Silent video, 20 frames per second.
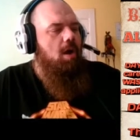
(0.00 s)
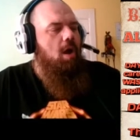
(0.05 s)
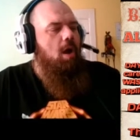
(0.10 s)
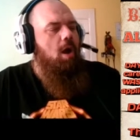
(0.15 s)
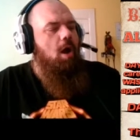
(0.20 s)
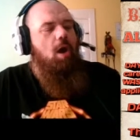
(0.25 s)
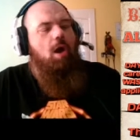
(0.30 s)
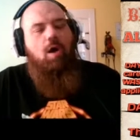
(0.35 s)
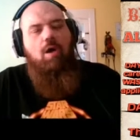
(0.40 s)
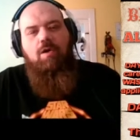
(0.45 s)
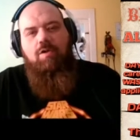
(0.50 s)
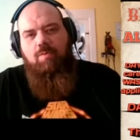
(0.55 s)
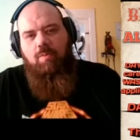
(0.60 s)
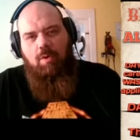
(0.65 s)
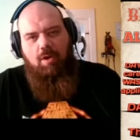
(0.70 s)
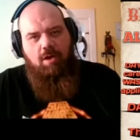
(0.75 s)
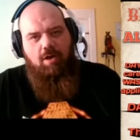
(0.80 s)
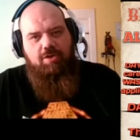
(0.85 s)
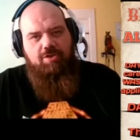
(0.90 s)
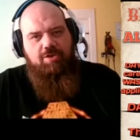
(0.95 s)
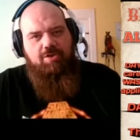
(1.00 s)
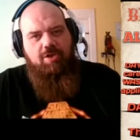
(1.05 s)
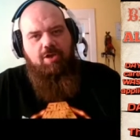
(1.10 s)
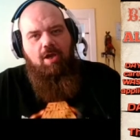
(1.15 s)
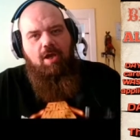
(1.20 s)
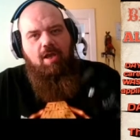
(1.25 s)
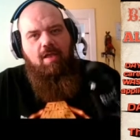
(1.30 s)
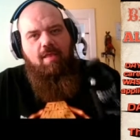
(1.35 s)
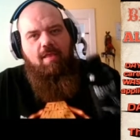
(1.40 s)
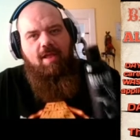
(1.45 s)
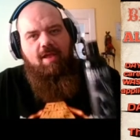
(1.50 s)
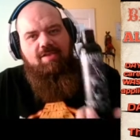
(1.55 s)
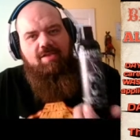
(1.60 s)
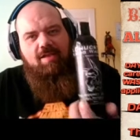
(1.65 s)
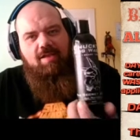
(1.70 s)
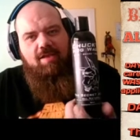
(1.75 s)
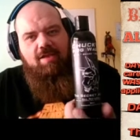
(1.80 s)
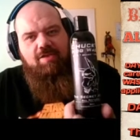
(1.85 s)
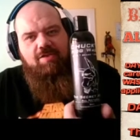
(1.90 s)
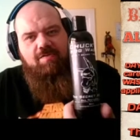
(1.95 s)
Hogwash. That's
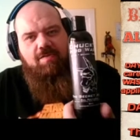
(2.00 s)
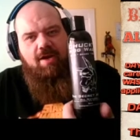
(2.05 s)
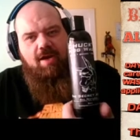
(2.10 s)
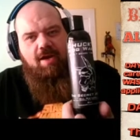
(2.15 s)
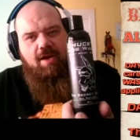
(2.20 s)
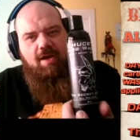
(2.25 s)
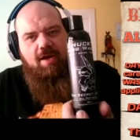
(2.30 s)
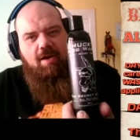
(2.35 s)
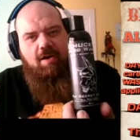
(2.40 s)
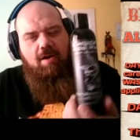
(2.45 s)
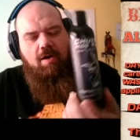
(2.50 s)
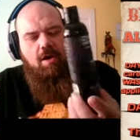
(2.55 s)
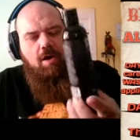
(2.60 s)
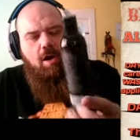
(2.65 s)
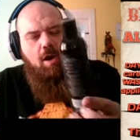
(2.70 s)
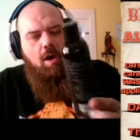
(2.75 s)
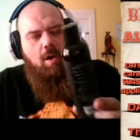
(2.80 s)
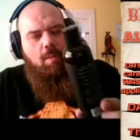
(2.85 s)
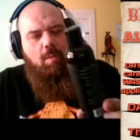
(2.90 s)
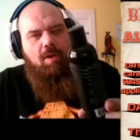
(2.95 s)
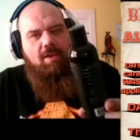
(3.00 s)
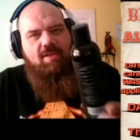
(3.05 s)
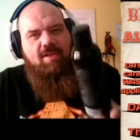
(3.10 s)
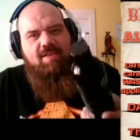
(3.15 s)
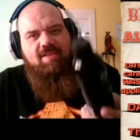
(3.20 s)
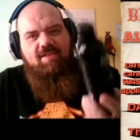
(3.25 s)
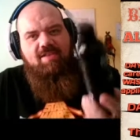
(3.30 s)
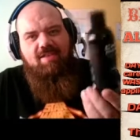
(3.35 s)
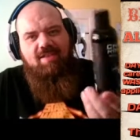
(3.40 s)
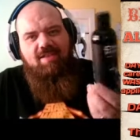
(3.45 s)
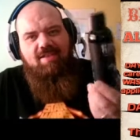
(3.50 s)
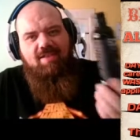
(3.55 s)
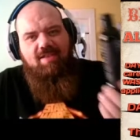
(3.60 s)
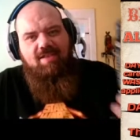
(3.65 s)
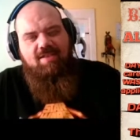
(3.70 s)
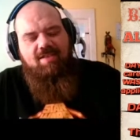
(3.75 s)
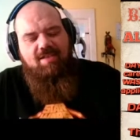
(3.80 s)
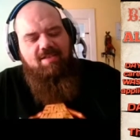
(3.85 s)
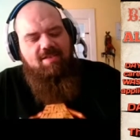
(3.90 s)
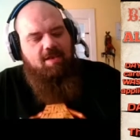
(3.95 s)
this right here. What this
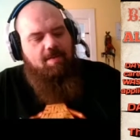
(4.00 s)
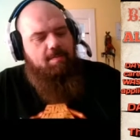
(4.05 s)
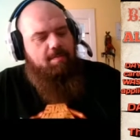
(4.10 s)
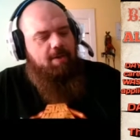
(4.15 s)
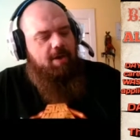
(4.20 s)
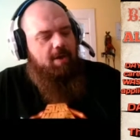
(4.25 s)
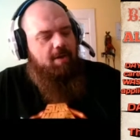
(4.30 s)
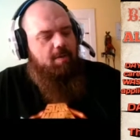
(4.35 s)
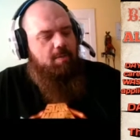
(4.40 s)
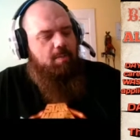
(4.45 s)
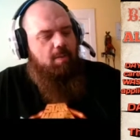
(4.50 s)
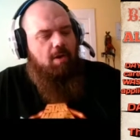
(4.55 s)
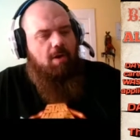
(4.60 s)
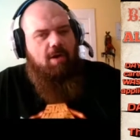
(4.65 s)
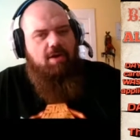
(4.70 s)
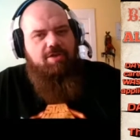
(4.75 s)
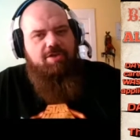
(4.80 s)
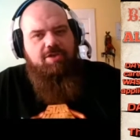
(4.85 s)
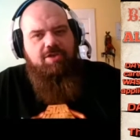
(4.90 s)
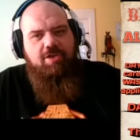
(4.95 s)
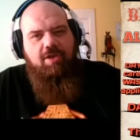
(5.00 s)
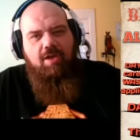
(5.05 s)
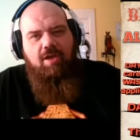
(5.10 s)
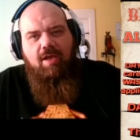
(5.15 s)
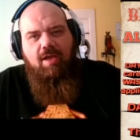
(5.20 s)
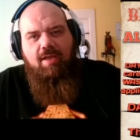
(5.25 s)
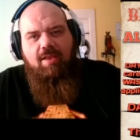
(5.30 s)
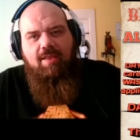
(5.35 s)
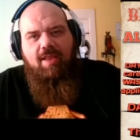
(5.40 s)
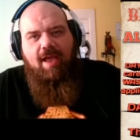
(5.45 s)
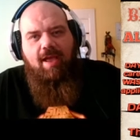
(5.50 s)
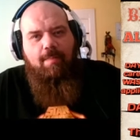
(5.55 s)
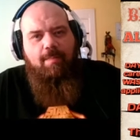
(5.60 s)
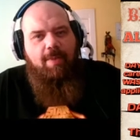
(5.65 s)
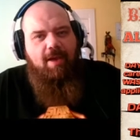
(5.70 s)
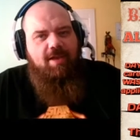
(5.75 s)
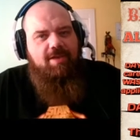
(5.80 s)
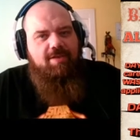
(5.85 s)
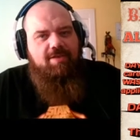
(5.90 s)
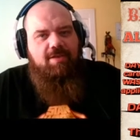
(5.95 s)
is a beard wash that
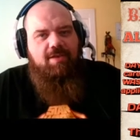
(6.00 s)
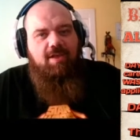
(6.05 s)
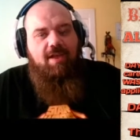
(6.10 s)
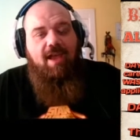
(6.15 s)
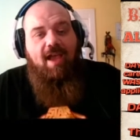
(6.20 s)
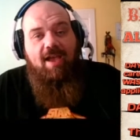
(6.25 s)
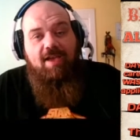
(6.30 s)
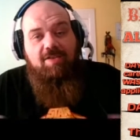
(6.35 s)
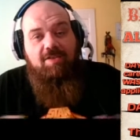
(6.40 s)
basically has